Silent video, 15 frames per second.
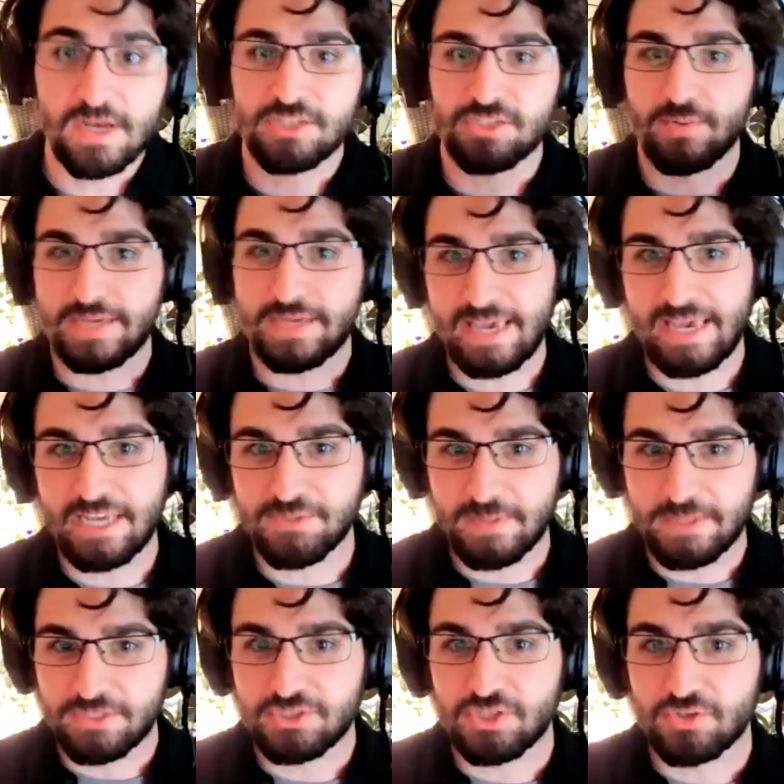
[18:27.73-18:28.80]
So
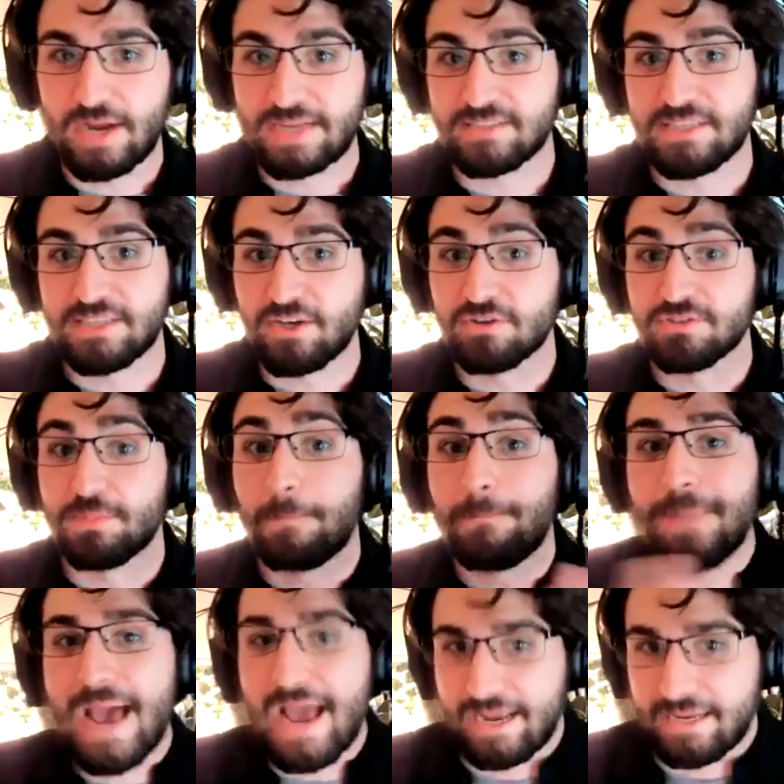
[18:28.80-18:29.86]
engagement directly goes
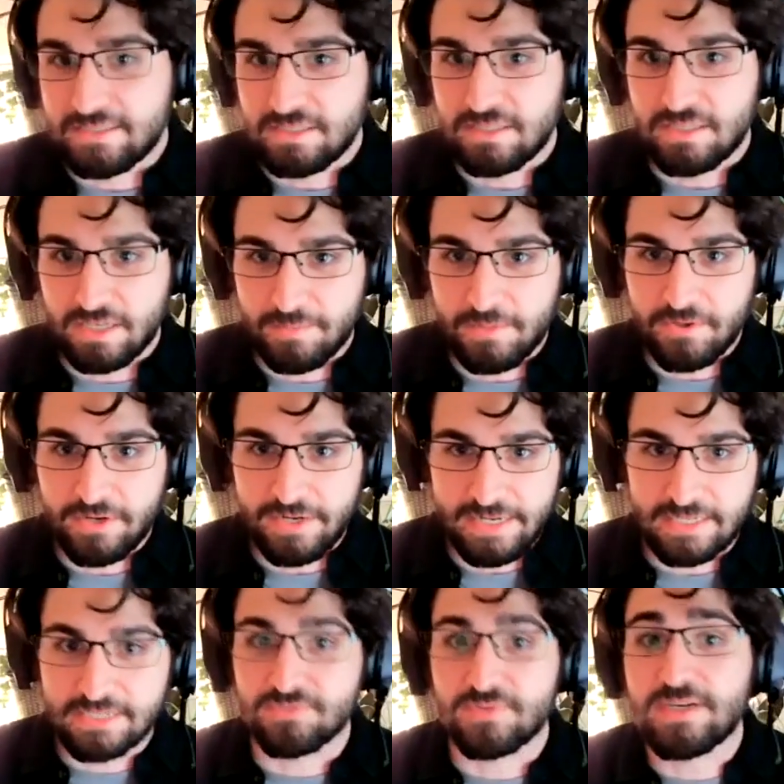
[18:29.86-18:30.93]
back into the community
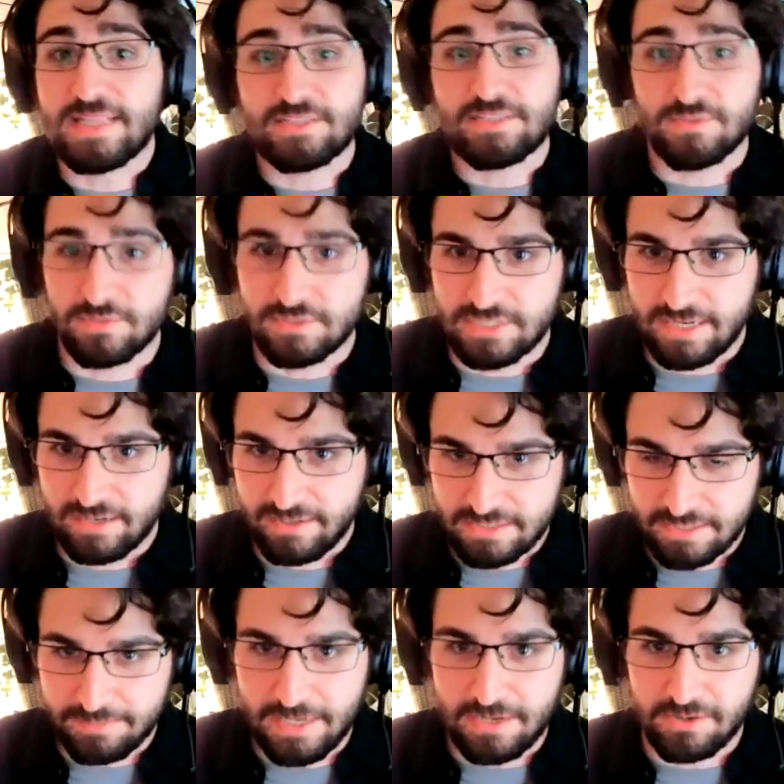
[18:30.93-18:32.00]
because really that's what yeah. recycling
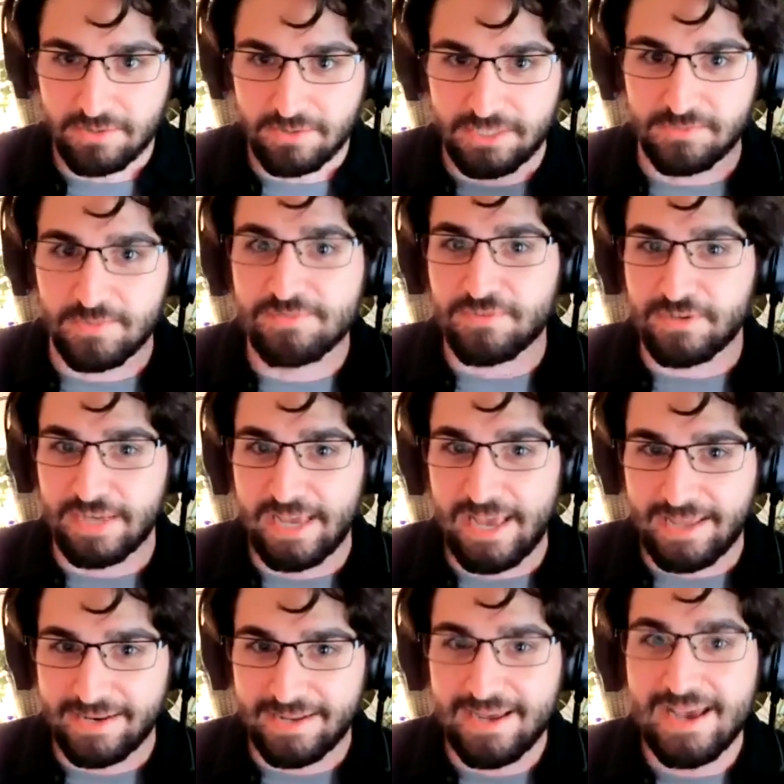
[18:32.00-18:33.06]
is about. Because we
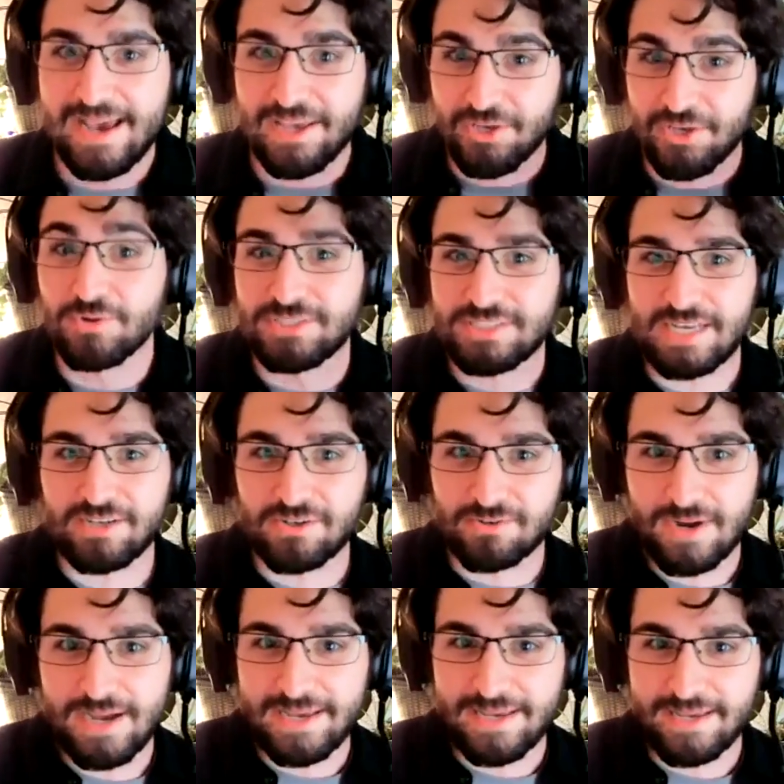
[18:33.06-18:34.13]
forget you recycle
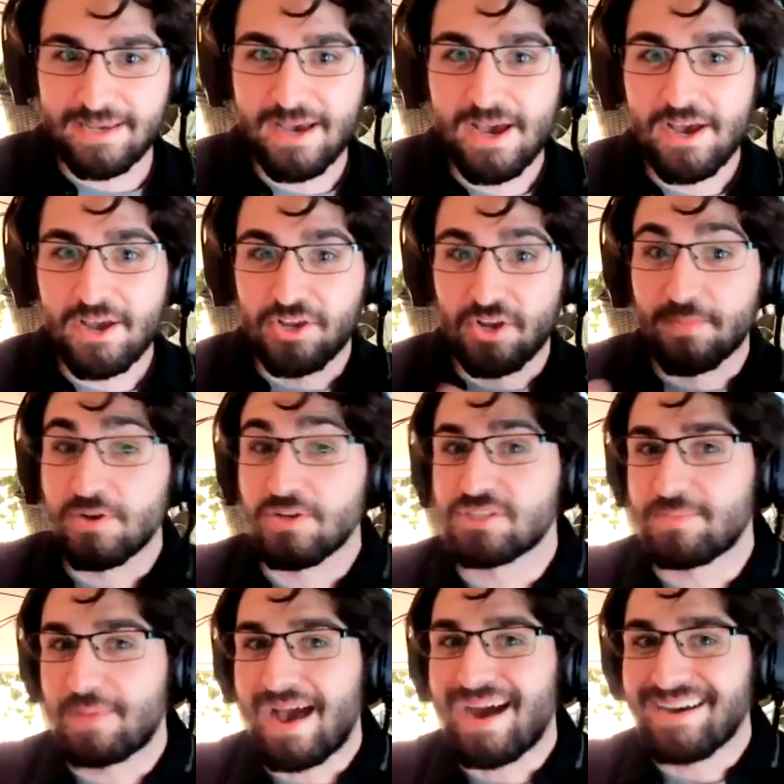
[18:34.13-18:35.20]
right, your
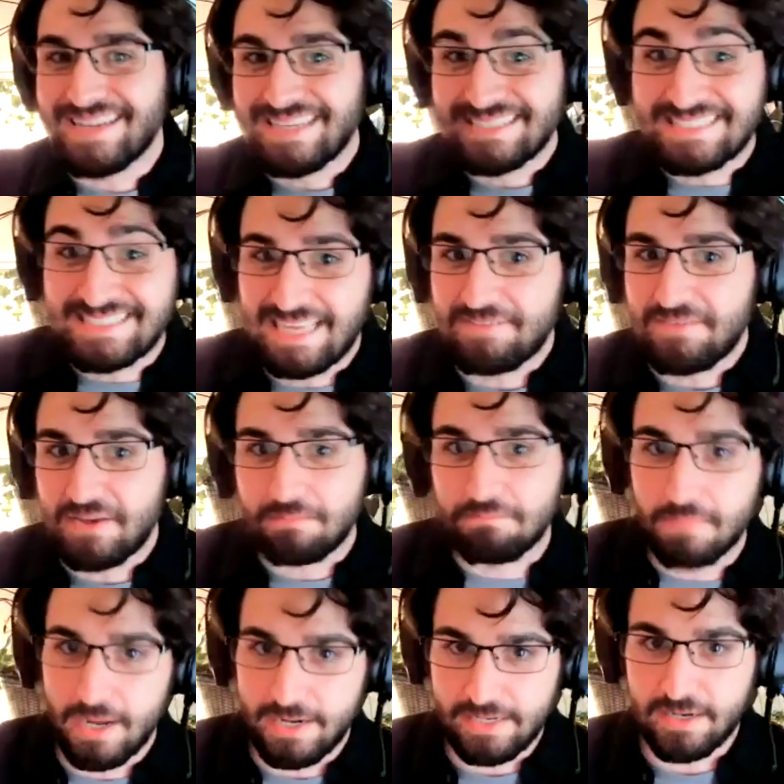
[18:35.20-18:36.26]
municipality is
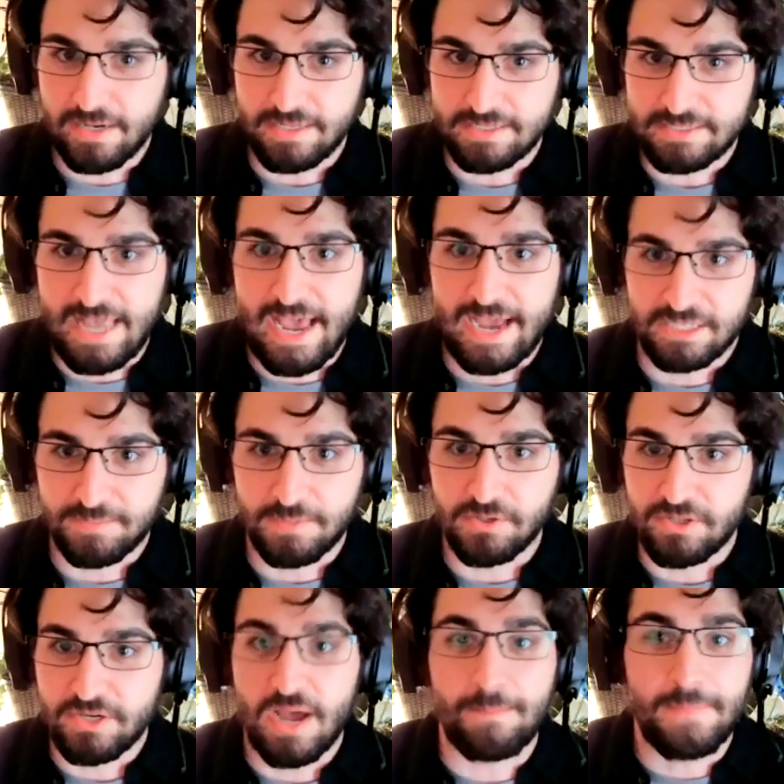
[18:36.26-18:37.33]
saving money on its tax bill.
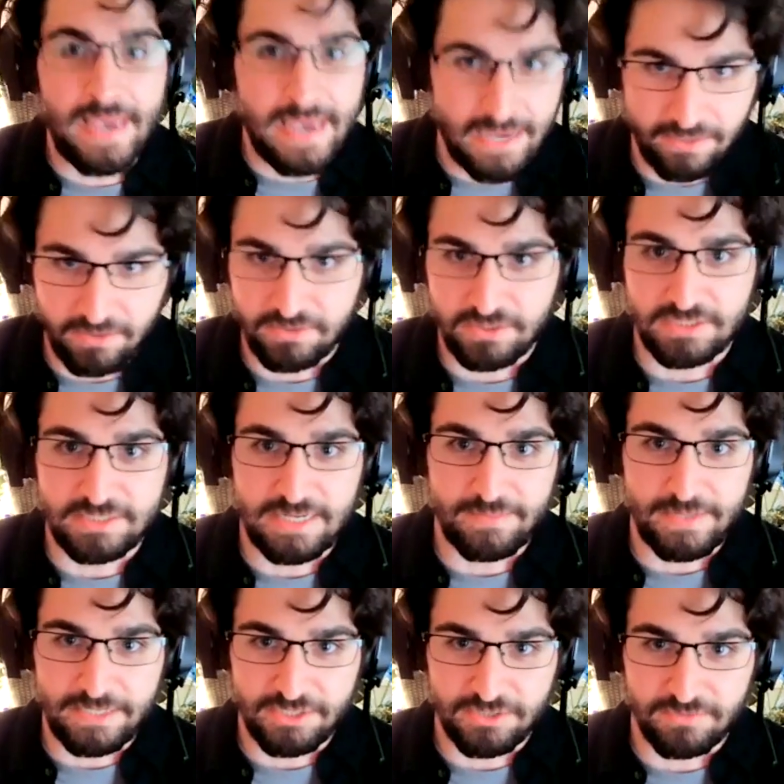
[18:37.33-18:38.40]
They're not paying those
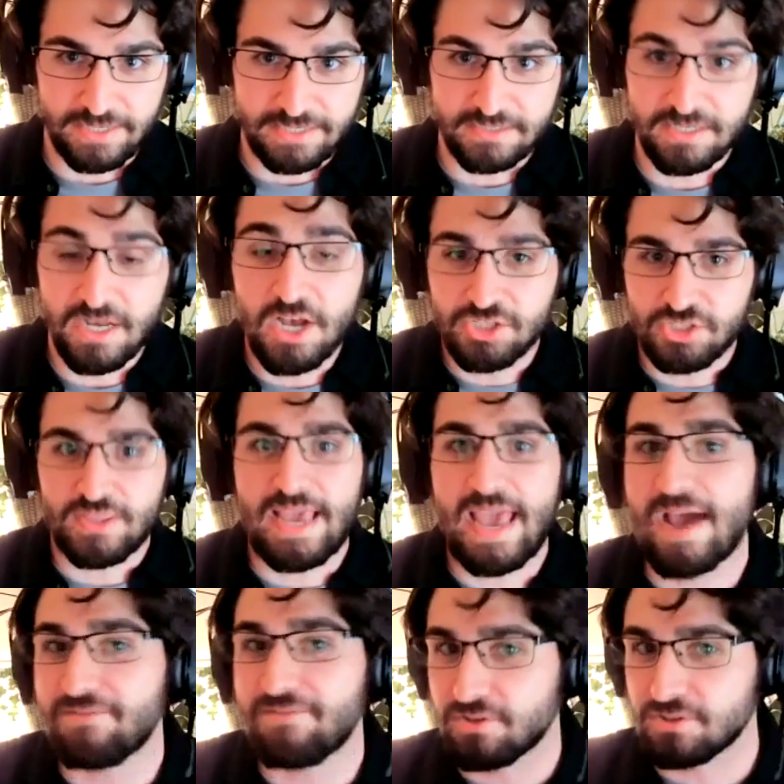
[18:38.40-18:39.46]
contamination rates. So they right.
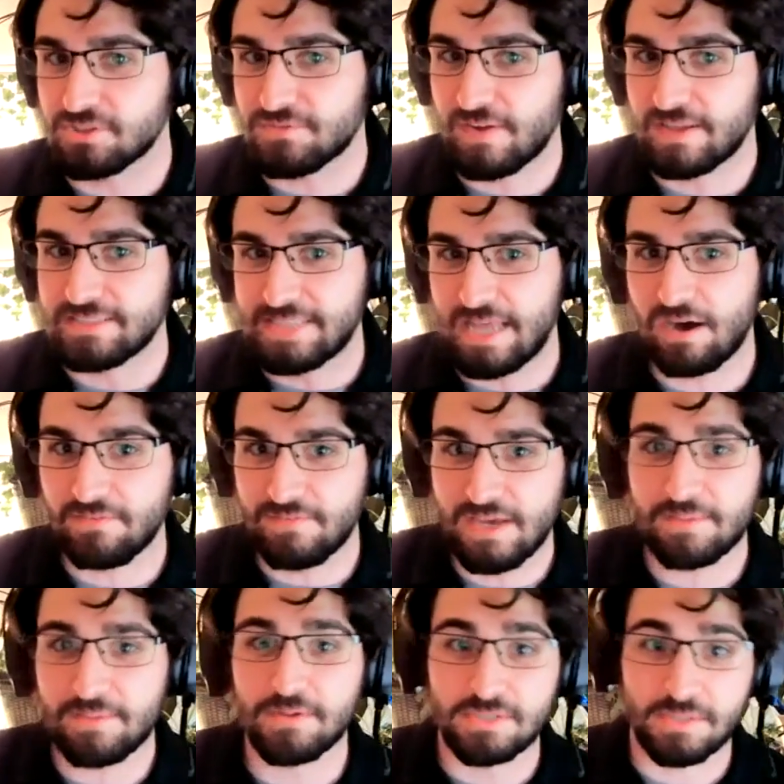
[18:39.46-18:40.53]
have those funds now
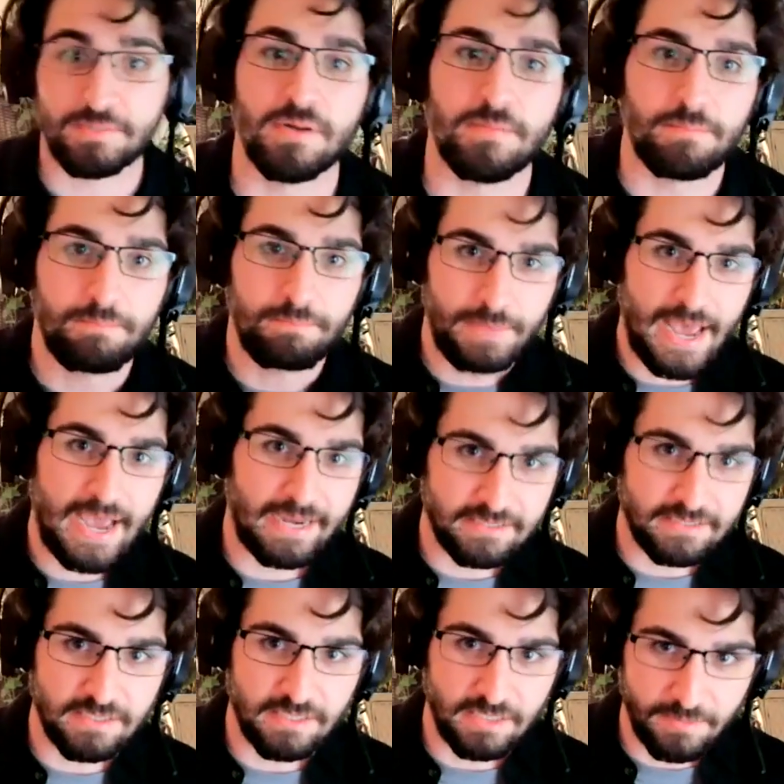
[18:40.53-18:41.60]
available to put back
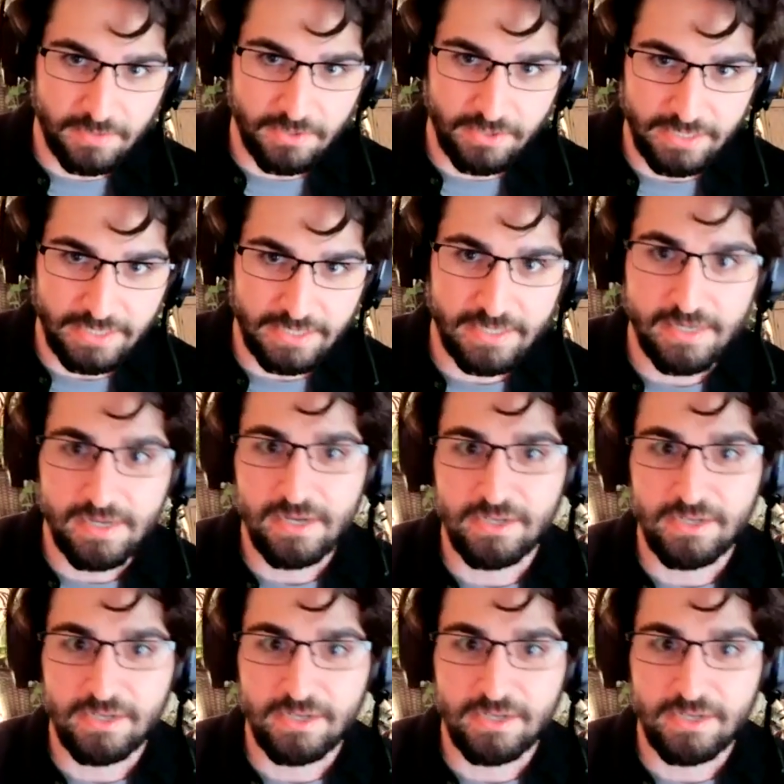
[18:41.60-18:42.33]
into the community.